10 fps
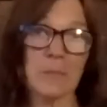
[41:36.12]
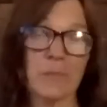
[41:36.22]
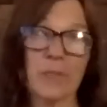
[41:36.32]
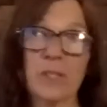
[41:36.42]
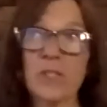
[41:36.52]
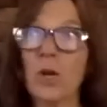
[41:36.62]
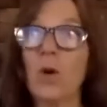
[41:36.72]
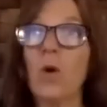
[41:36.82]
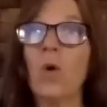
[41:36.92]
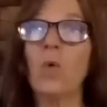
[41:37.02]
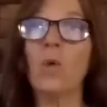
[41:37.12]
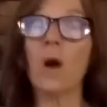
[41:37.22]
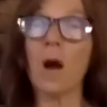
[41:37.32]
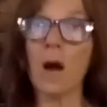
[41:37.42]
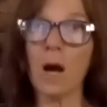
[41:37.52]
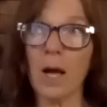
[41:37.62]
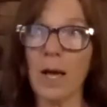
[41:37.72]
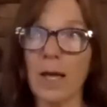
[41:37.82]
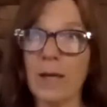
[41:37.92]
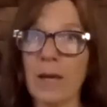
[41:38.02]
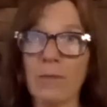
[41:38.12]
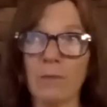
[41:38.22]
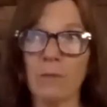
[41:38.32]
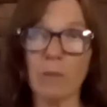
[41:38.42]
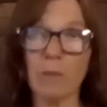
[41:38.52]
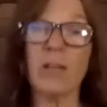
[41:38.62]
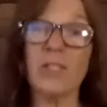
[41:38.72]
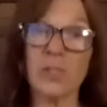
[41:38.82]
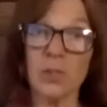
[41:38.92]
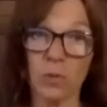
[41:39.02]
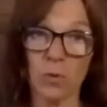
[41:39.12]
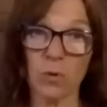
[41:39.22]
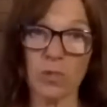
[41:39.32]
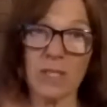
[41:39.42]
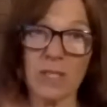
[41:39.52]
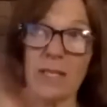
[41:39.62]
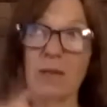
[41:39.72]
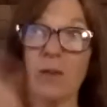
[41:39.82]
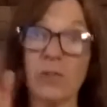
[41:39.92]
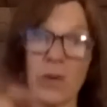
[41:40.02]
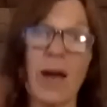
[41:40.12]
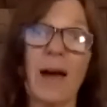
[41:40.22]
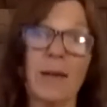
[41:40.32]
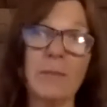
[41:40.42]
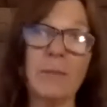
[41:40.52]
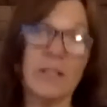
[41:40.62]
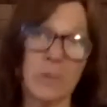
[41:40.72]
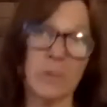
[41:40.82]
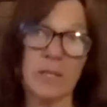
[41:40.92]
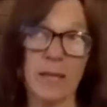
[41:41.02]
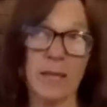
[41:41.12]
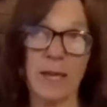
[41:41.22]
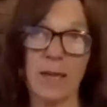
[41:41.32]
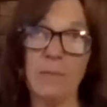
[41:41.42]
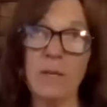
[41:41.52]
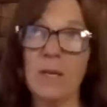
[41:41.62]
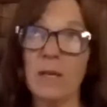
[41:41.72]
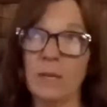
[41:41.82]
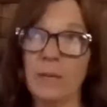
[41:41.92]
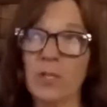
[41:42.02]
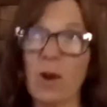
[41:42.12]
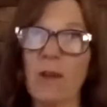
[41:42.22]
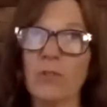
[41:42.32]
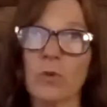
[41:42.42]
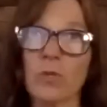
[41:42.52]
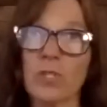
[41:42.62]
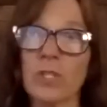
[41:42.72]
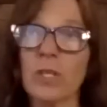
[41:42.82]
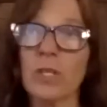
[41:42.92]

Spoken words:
So I rescued a horse, and he also had mites when he came, big draft horse.